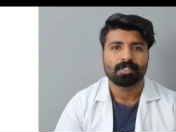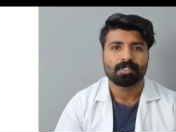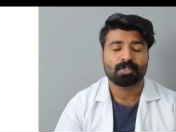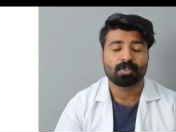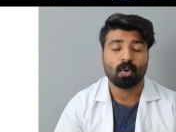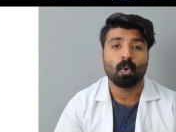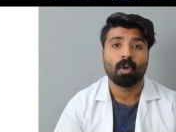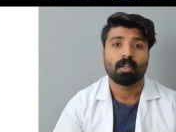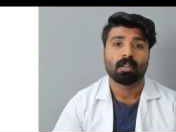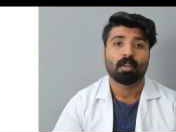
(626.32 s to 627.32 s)

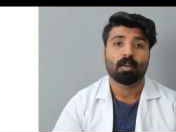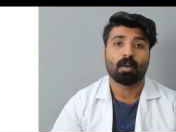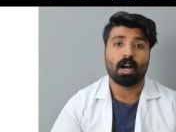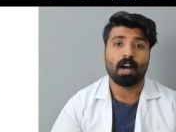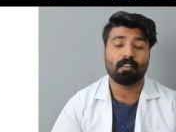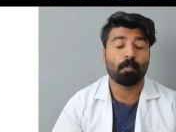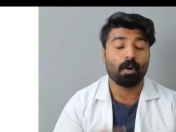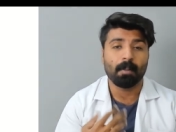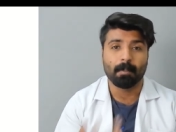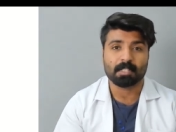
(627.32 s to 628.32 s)
So our
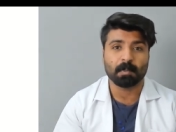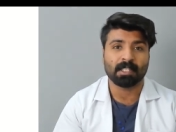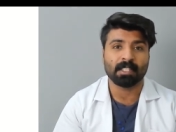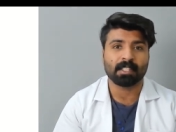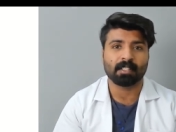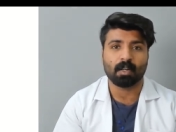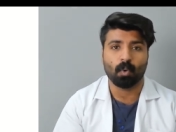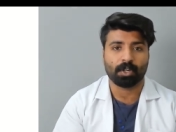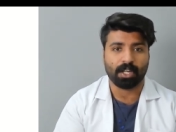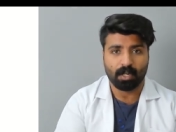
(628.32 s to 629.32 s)
body must be thinking that
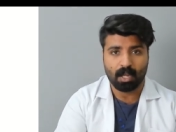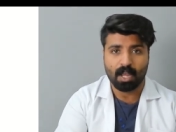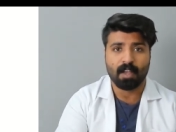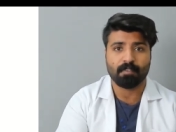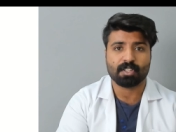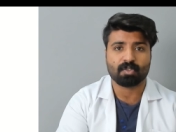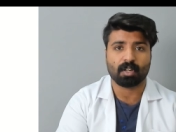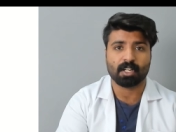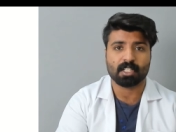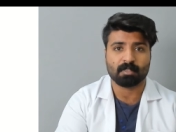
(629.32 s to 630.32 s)
okay, I have this
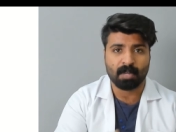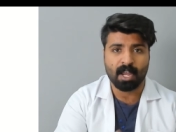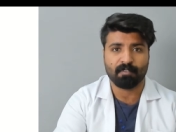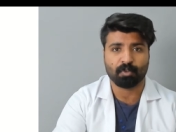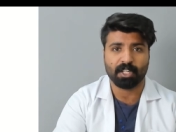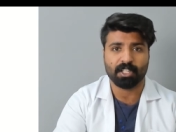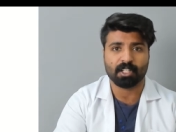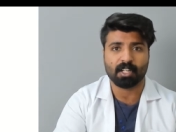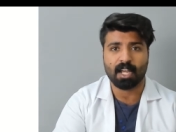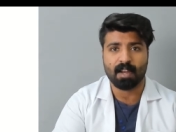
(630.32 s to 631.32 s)
organism, I have to eat
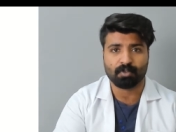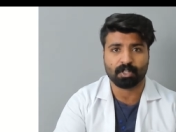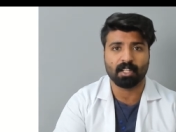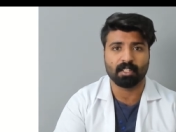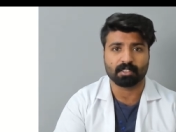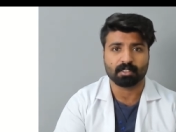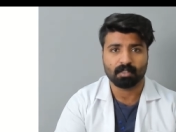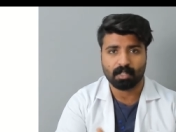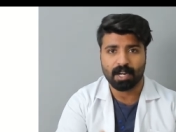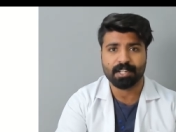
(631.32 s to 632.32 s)
it, I have to kill it,
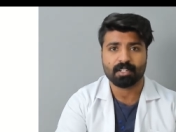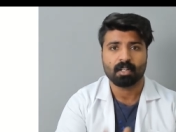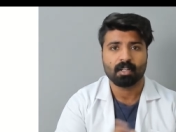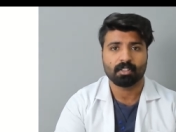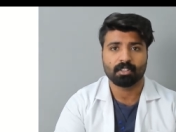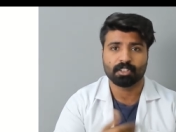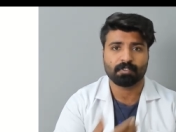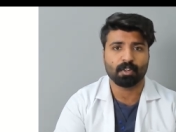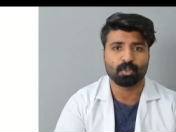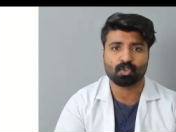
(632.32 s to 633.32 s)
right? these
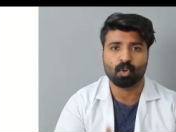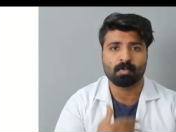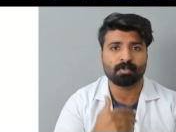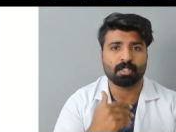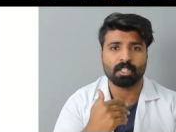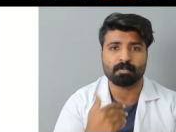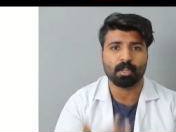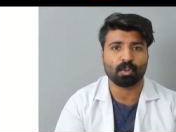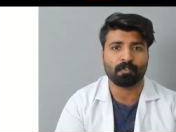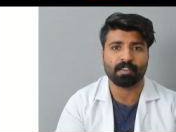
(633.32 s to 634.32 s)
phagosomes, these
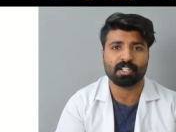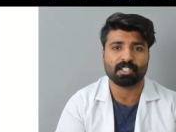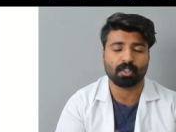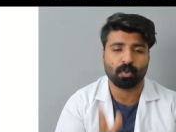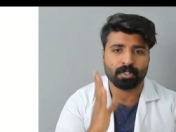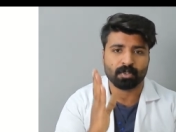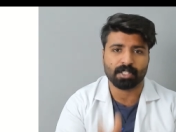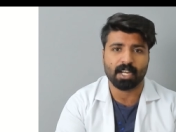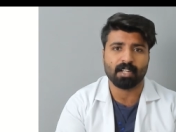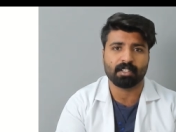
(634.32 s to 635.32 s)
macrophages, they're going to
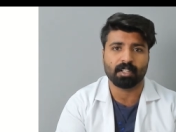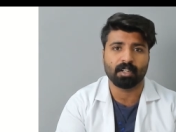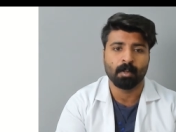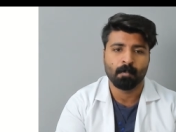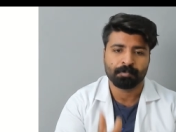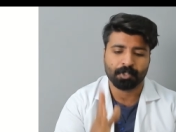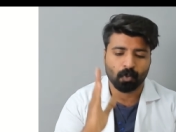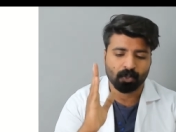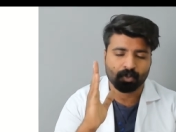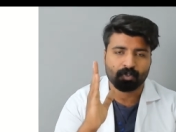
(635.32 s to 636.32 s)
get there, they're
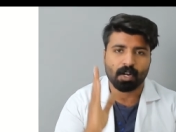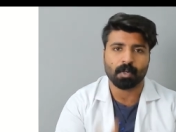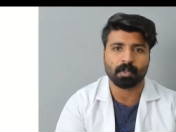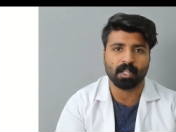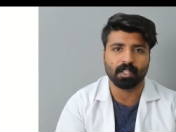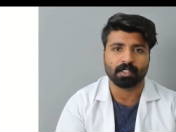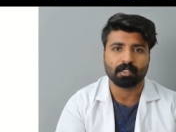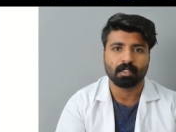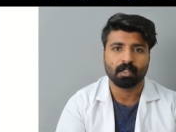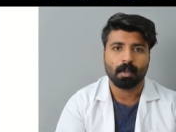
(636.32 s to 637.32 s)
going to try to kill it
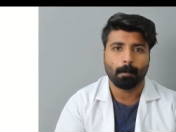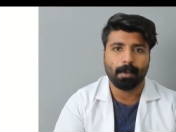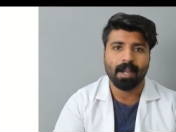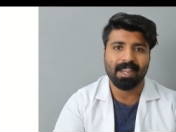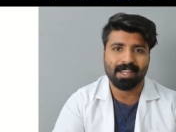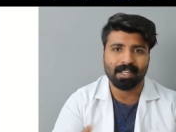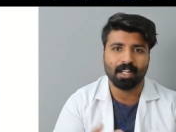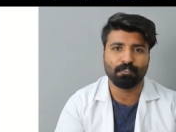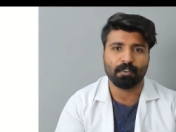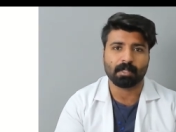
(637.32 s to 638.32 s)
by
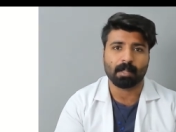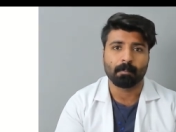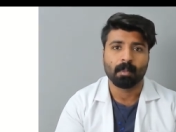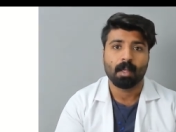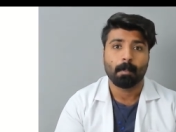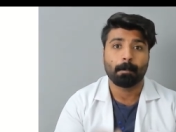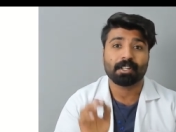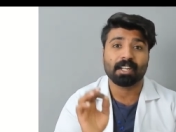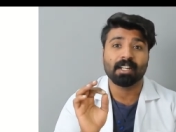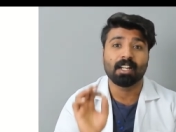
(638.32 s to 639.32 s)
engulfing them.
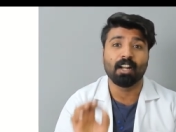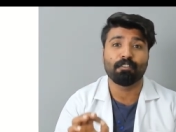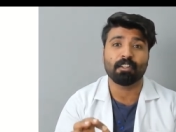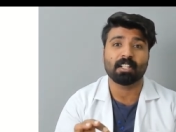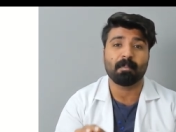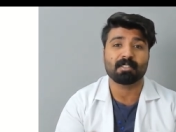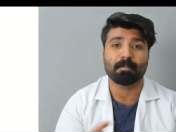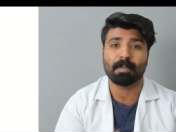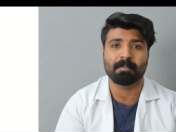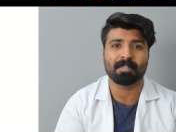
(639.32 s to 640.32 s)
But engulfing them is a
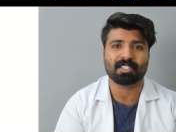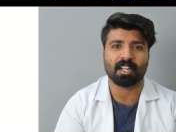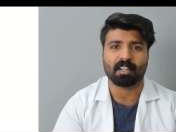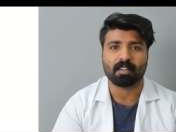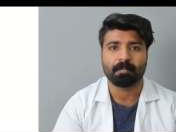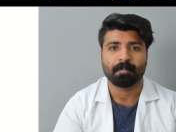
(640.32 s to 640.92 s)
big mistake